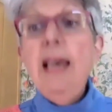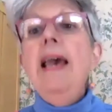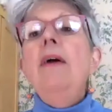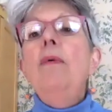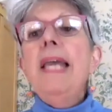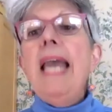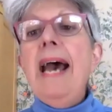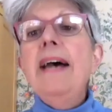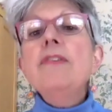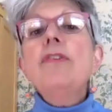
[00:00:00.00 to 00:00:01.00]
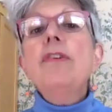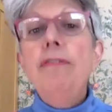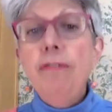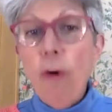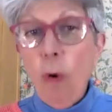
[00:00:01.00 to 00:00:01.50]
We ask
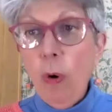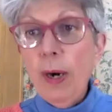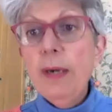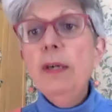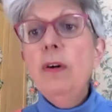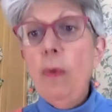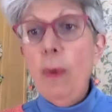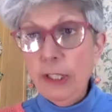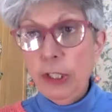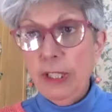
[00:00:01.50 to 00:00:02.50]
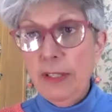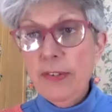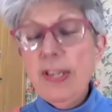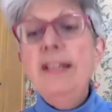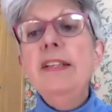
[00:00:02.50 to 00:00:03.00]
4
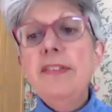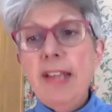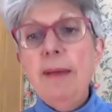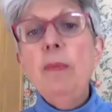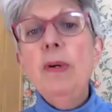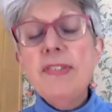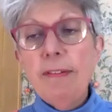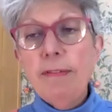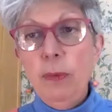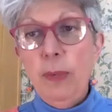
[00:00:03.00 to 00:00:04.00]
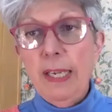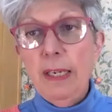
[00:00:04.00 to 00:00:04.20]
questions, and the same ones every week.